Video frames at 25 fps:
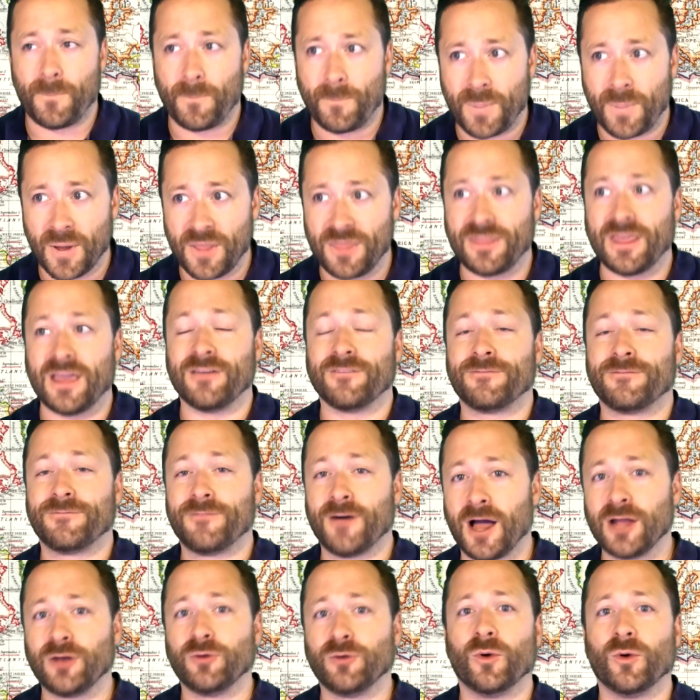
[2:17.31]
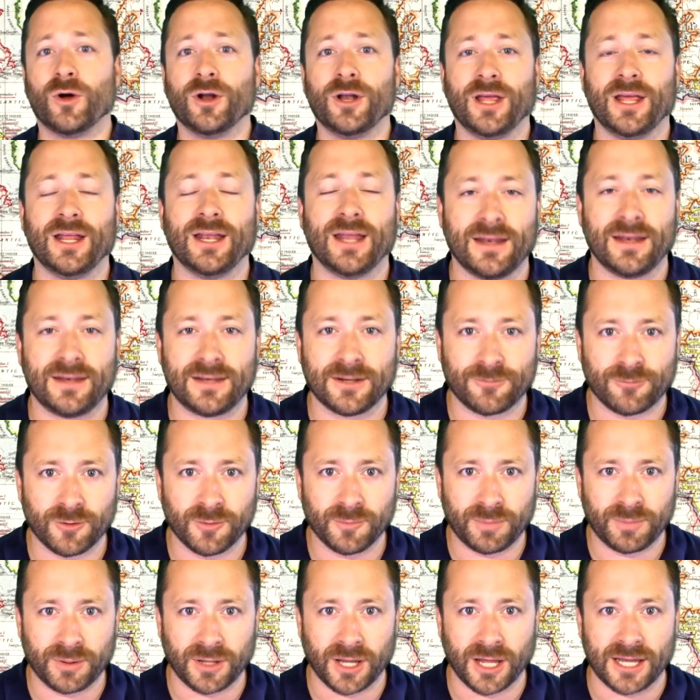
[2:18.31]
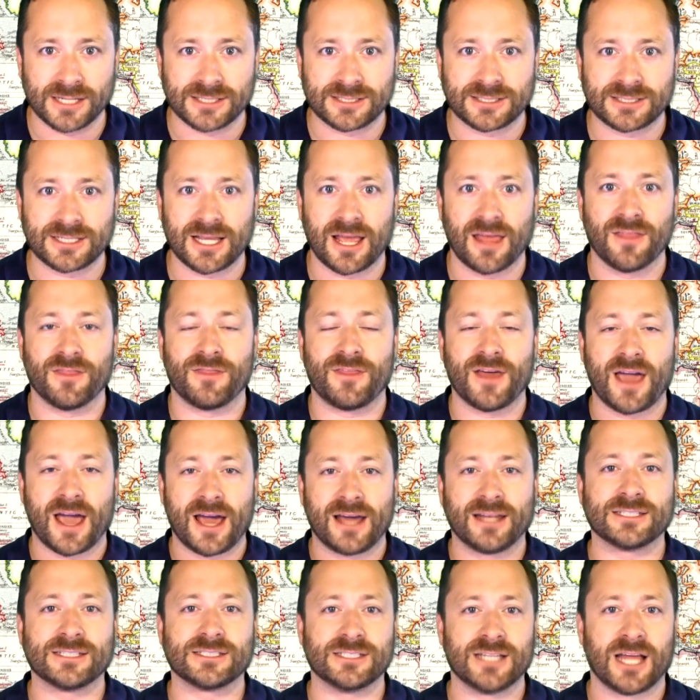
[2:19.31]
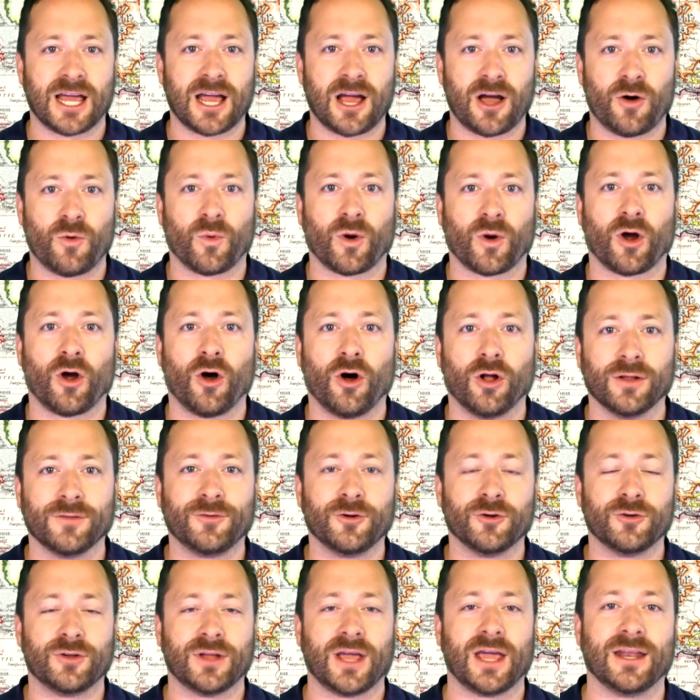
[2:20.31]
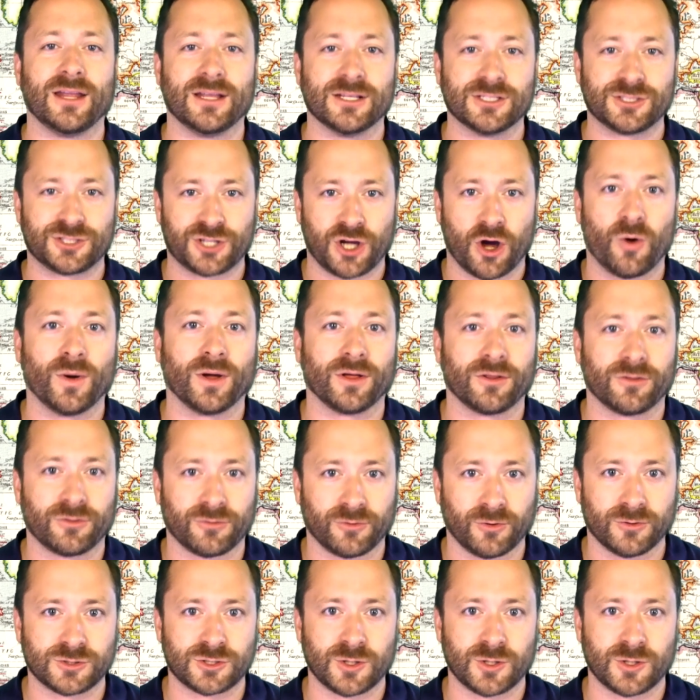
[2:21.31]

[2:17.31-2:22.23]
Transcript: but they find one in a different place, and that is now where all of your data is going through.